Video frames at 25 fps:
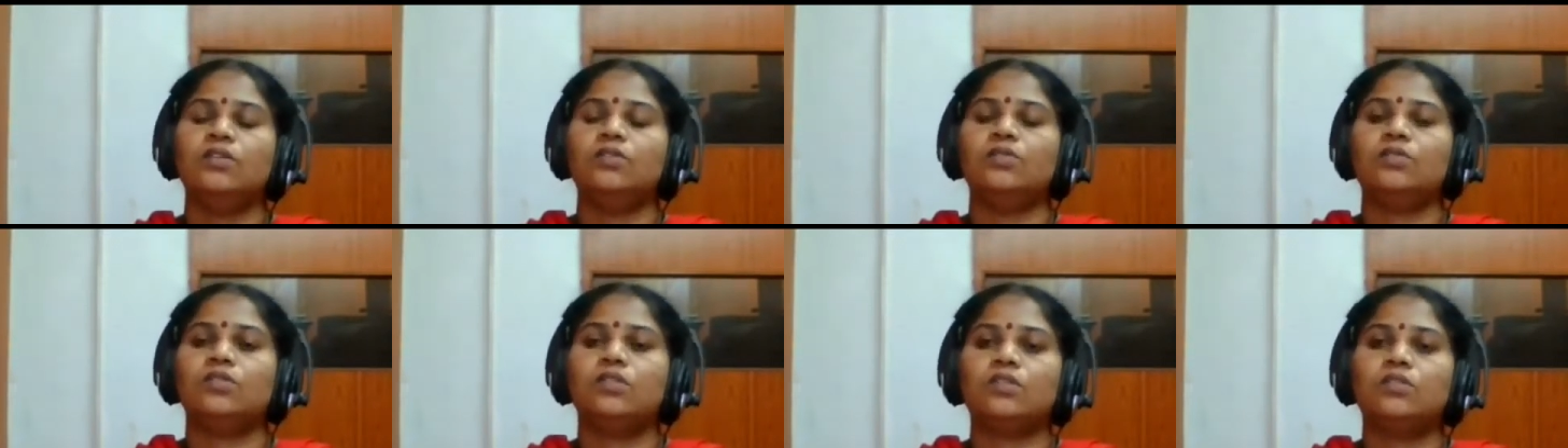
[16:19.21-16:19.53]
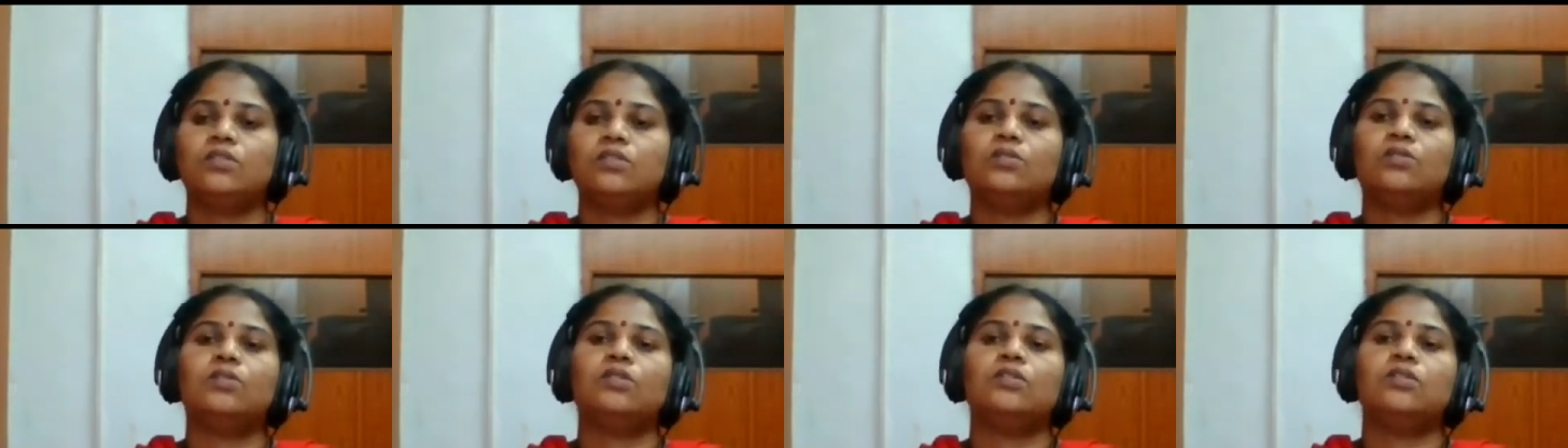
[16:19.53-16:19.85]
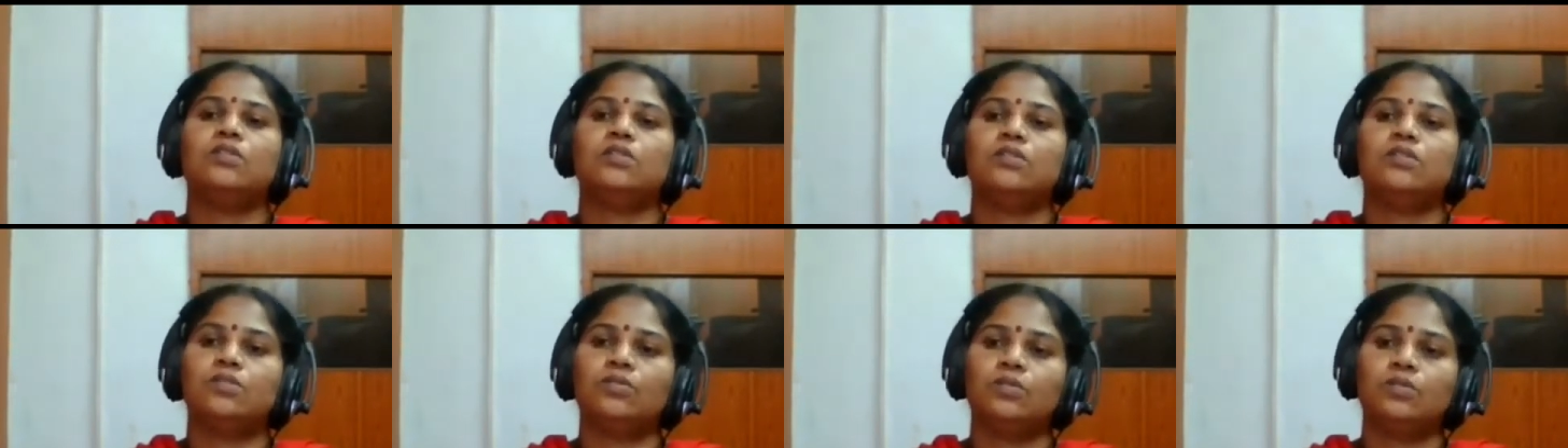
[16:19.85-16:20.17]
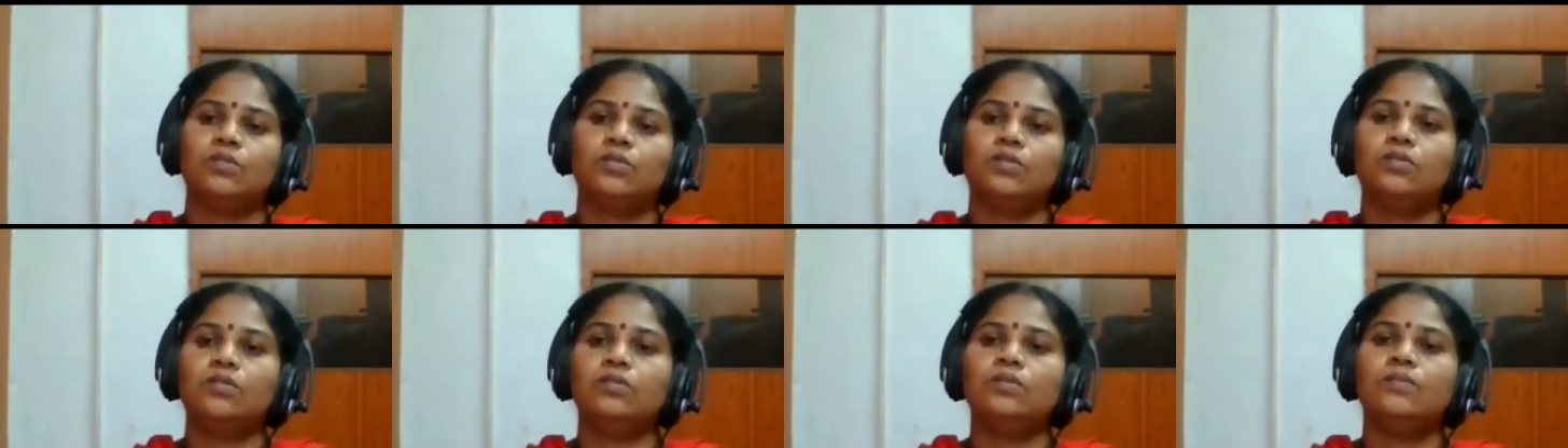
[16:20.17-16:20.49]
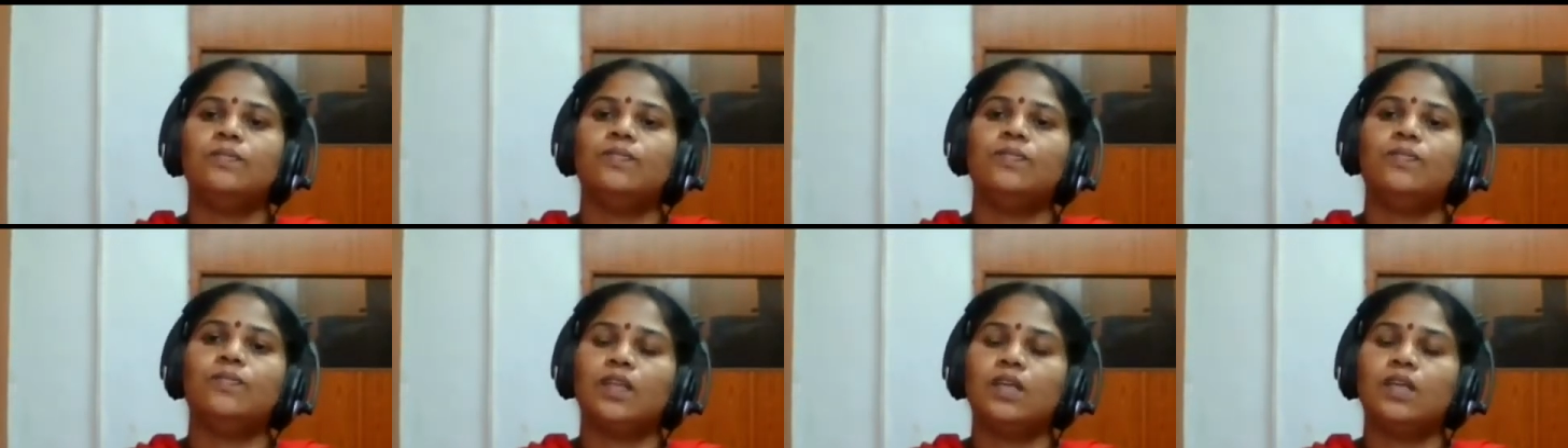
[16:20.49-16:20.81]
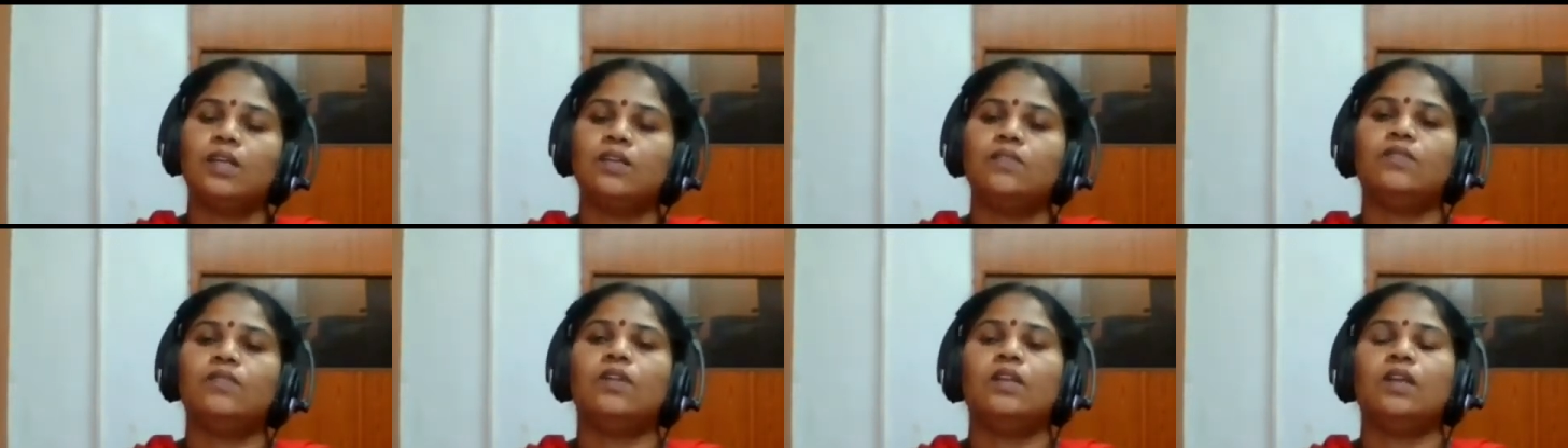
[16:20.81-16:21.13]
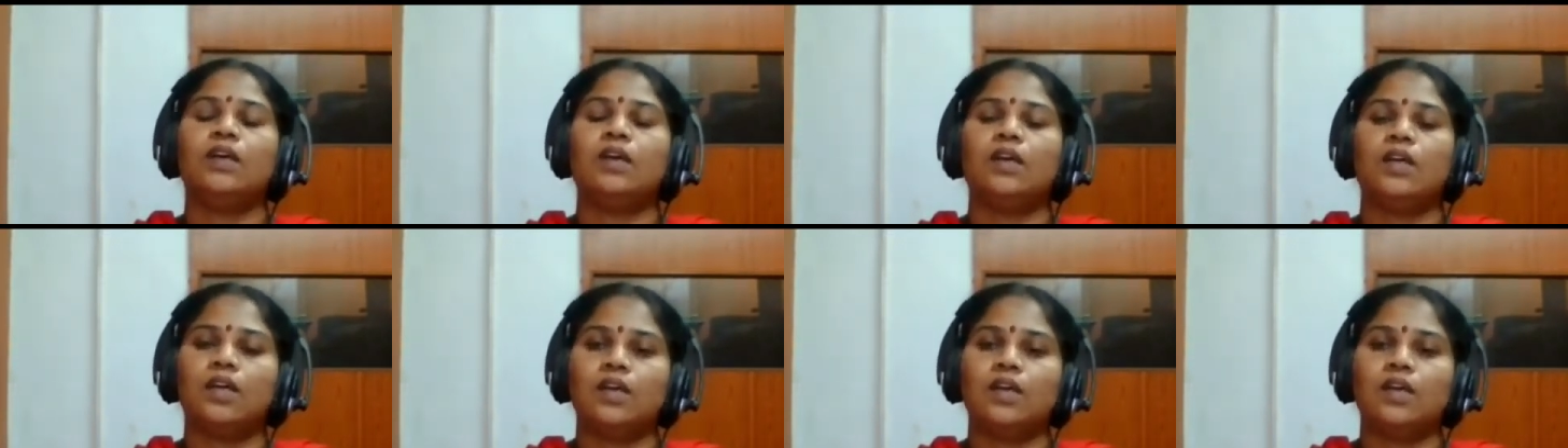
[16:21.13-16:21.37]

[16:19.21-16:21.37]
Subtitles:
So that will